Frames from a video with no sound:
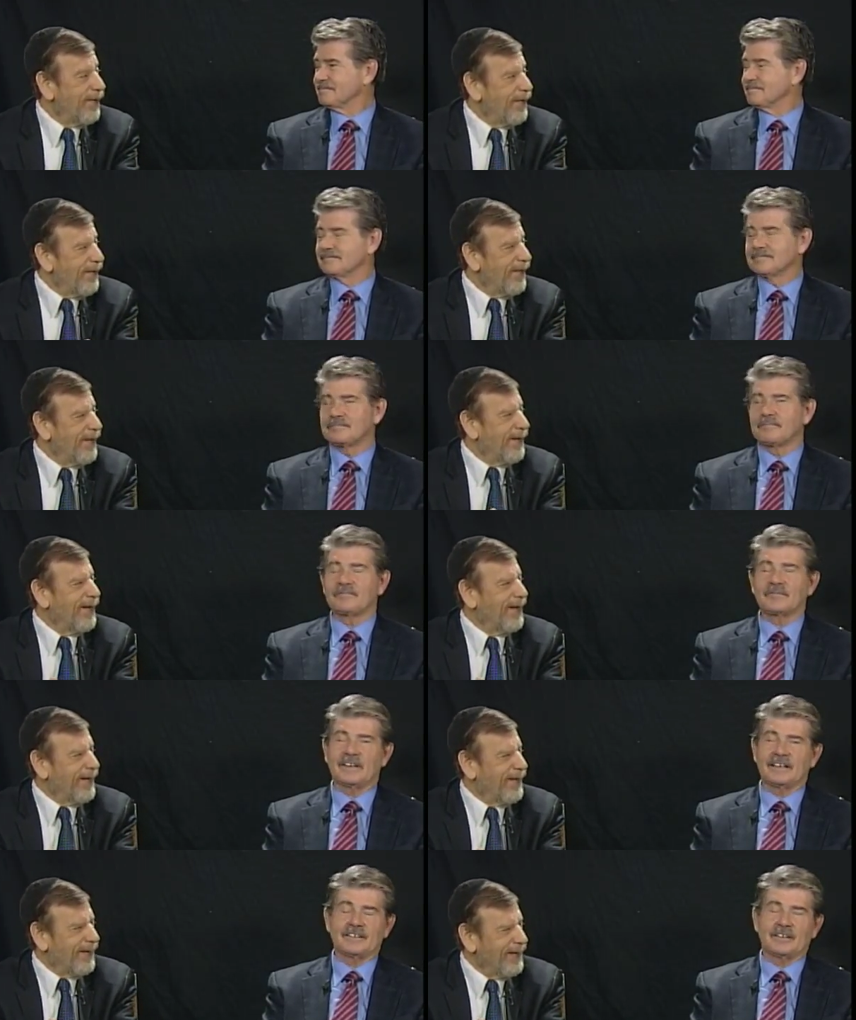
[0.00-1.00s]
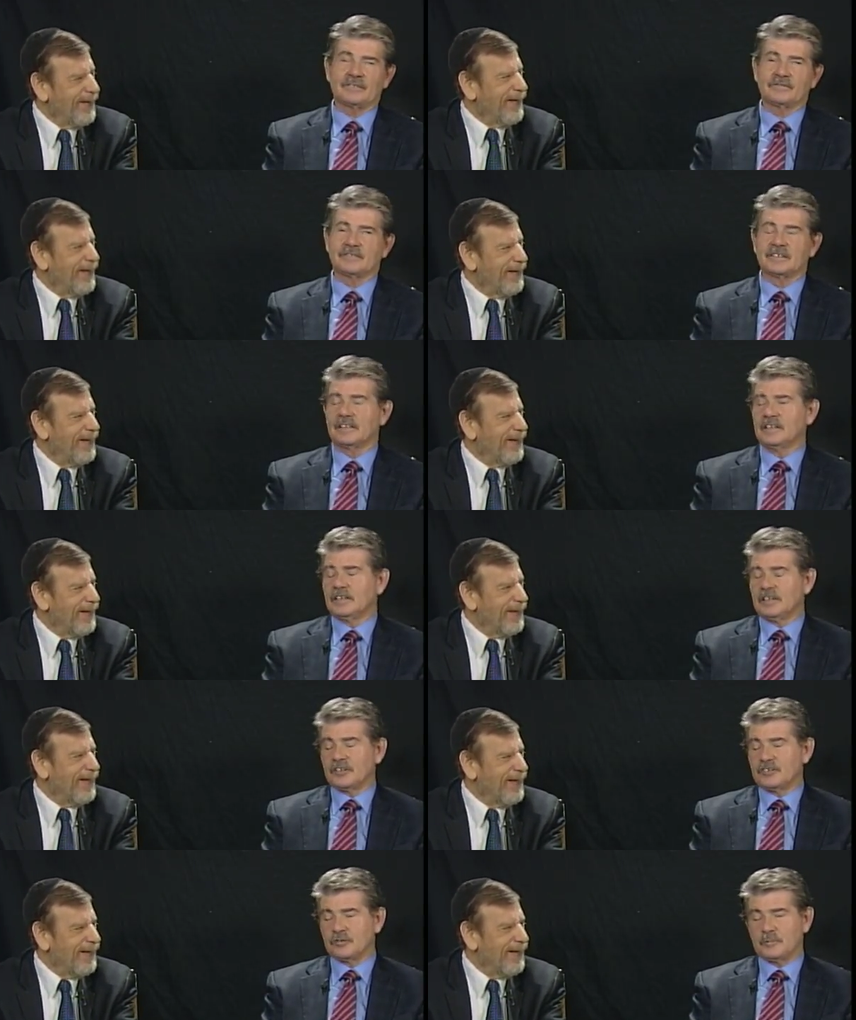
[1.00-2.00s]
Speaker 1: I know. I've,
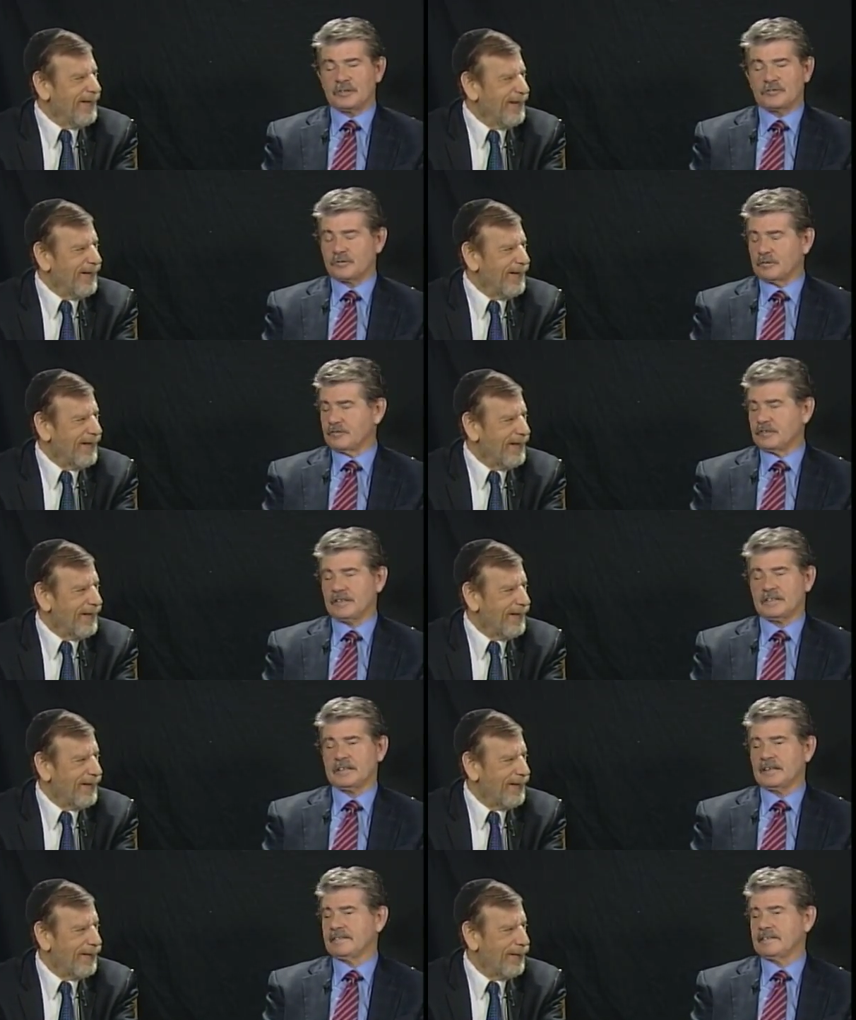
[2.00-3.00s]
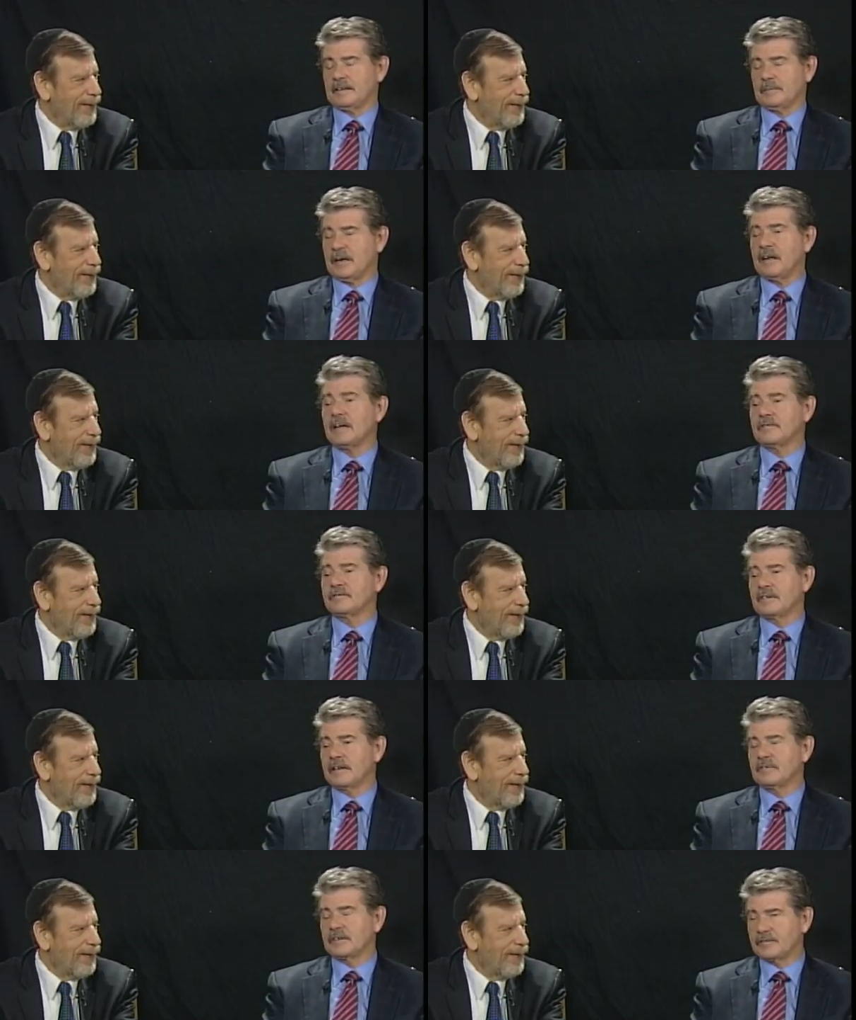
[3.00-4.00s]
too many stories like that. I mean, I, have
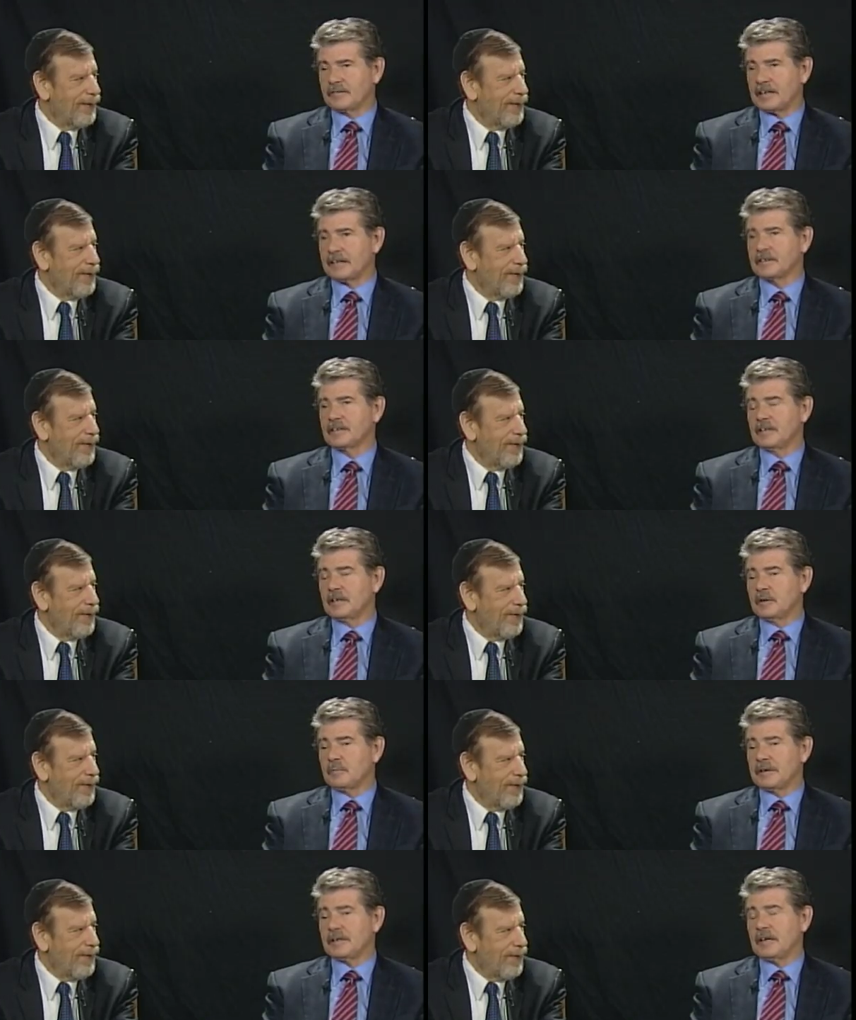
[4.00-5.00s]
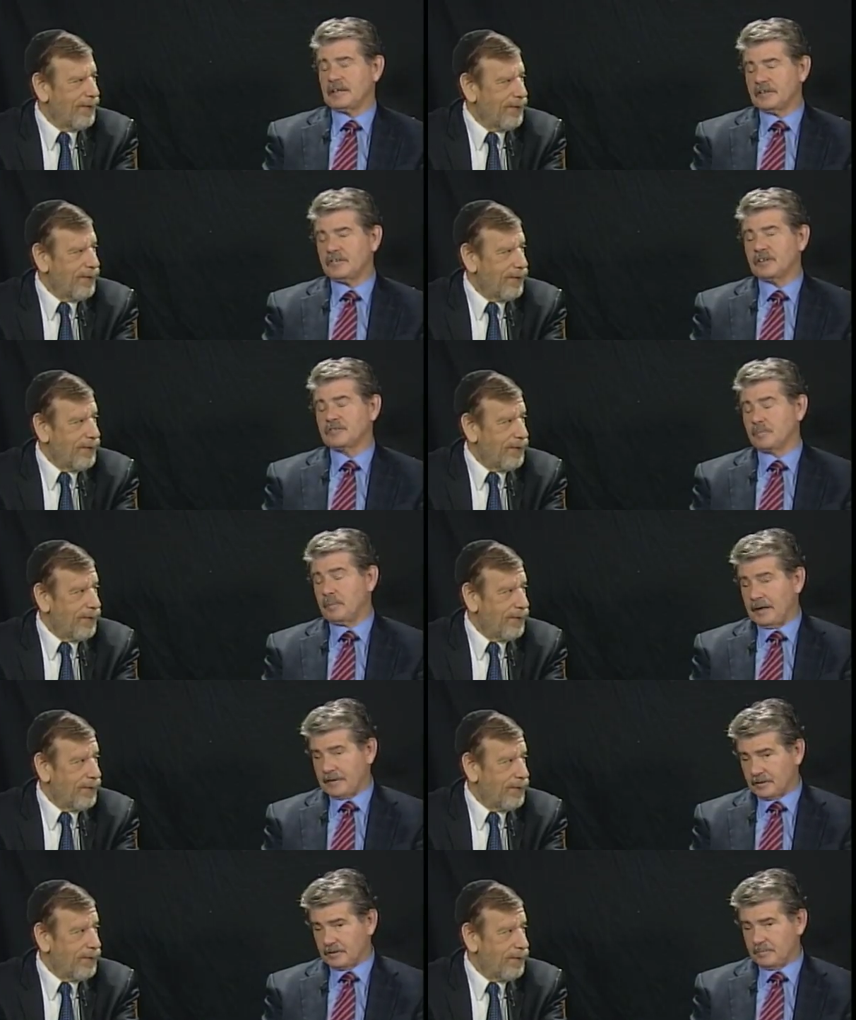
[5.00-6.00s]
I've lived that. But uh, it, it's
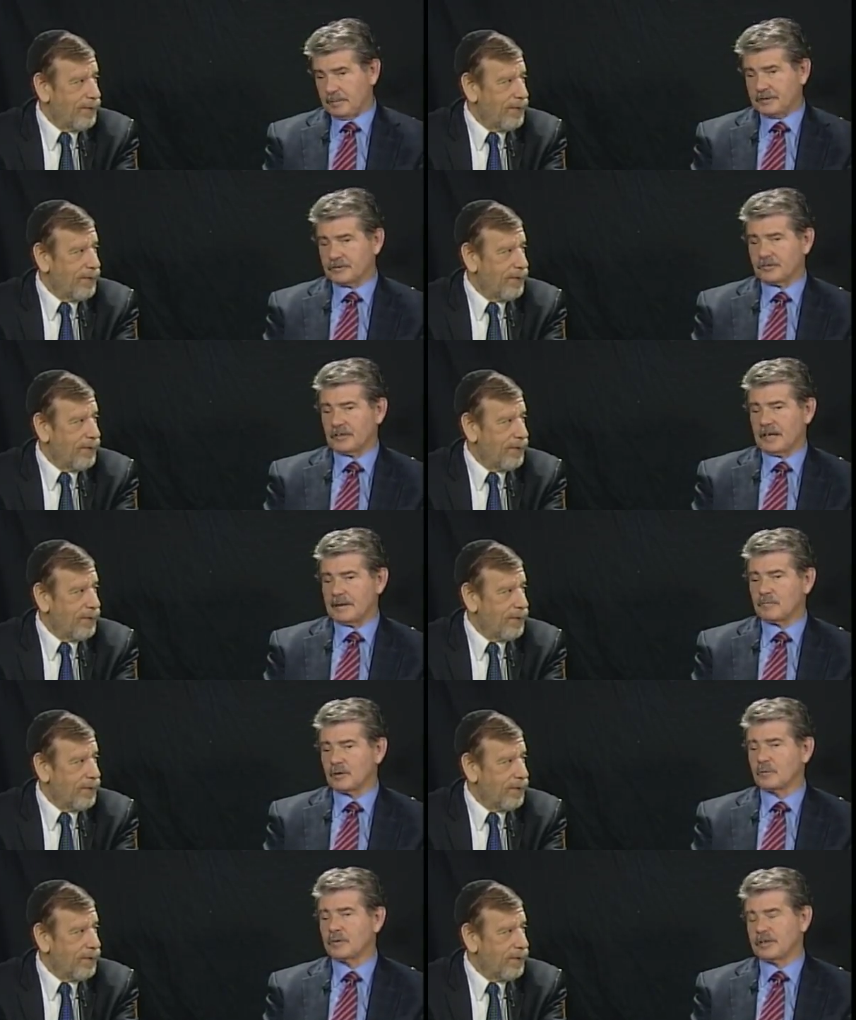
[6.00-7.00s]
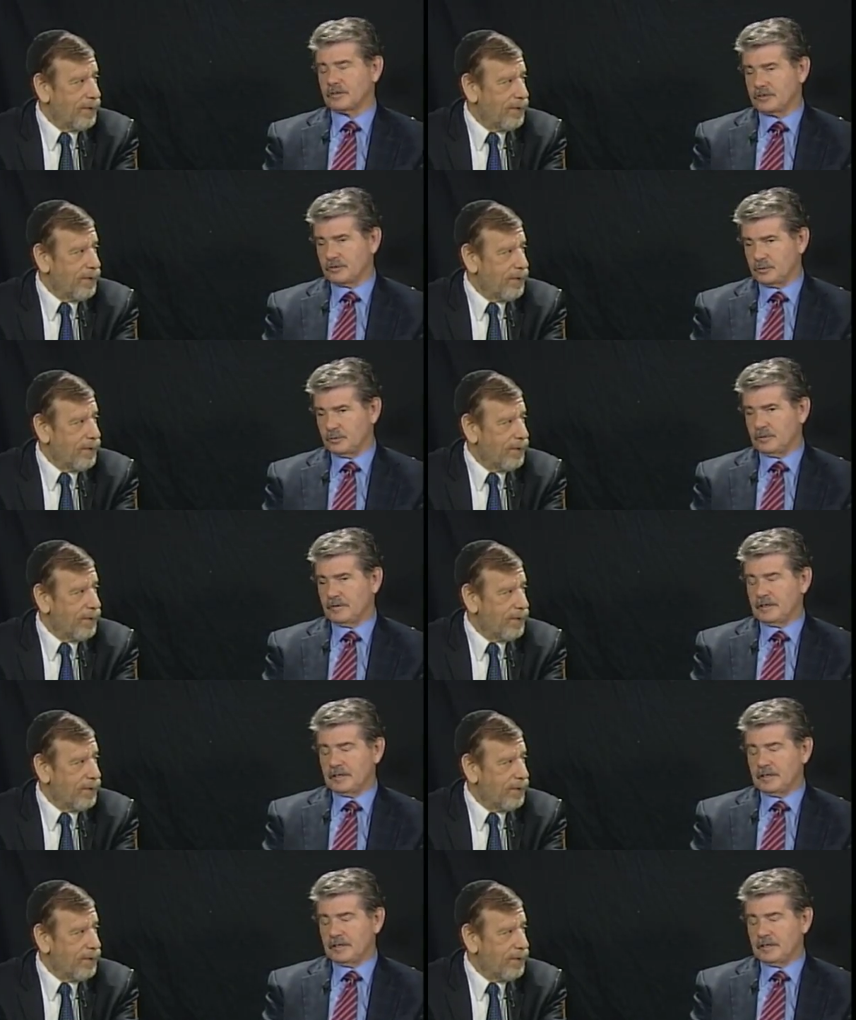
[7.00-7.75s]
better, but there's a lot more we could do.